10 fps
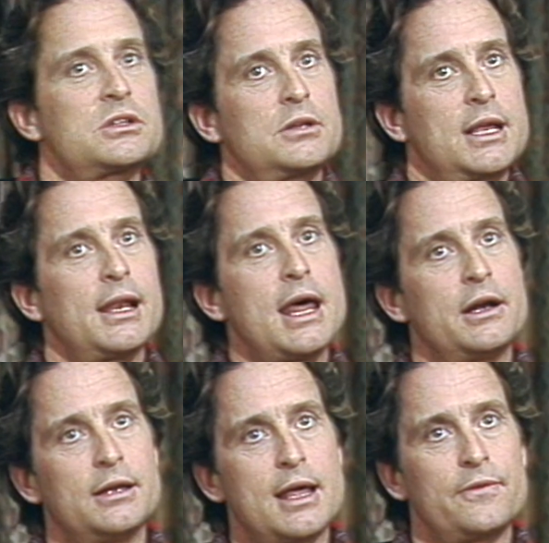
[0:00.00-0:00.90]
going to get a lot
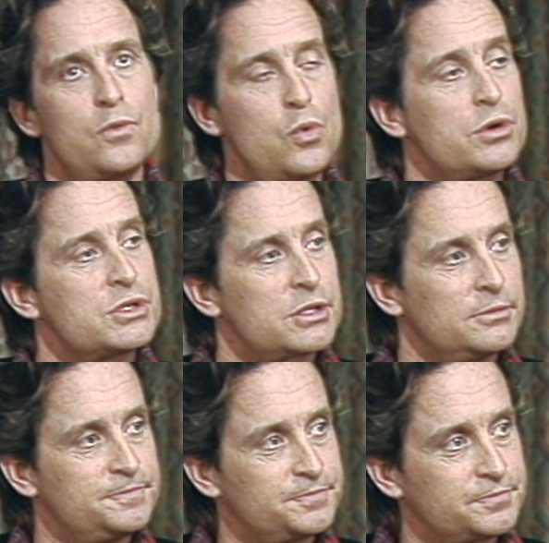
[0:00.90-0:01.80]
of awards. How
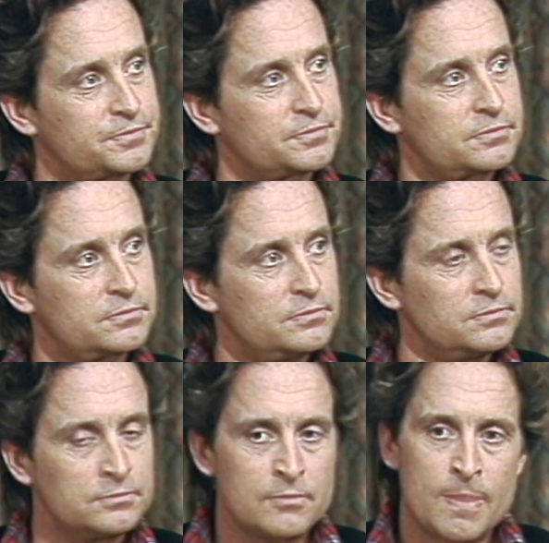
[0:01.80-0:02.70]
important are the
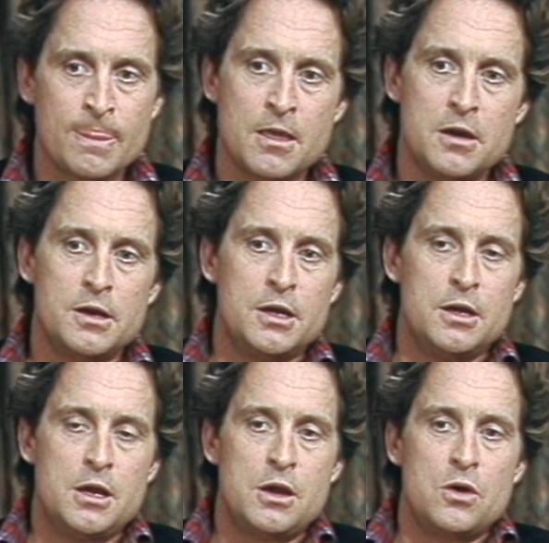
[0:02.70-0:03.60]
awards to you?
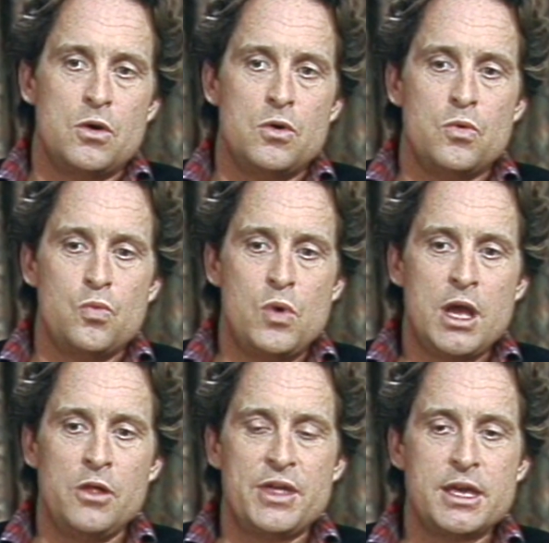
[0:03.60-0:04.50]
Are they?
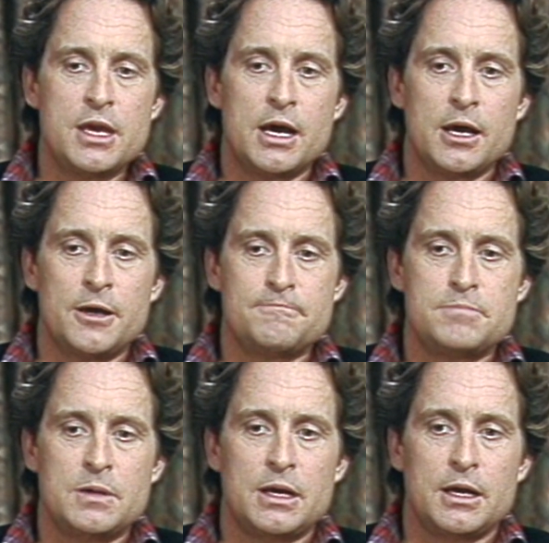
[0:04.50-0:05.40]
Well, the
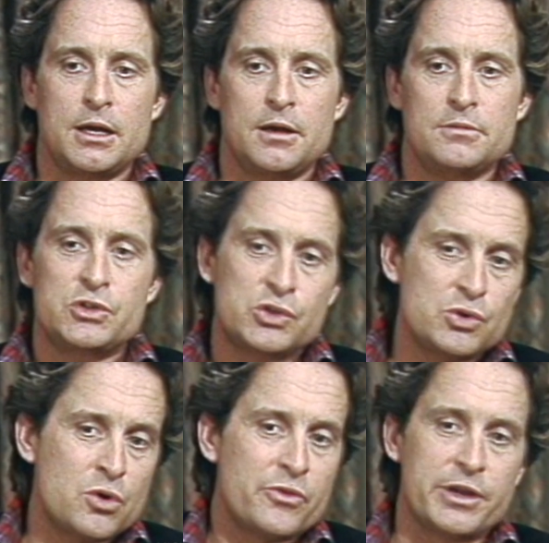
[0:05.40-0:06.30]

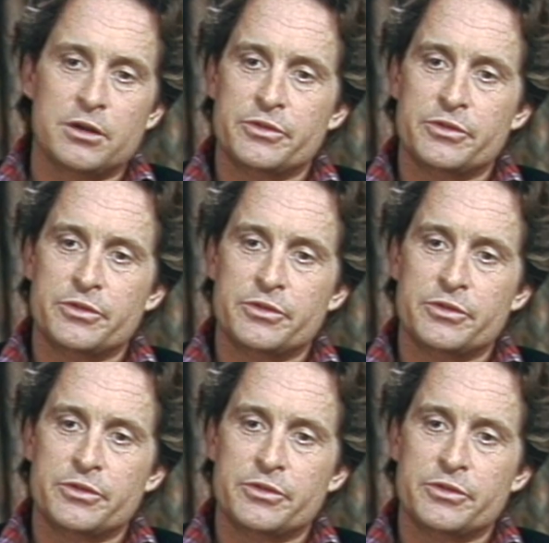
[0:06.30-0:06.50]
sure there.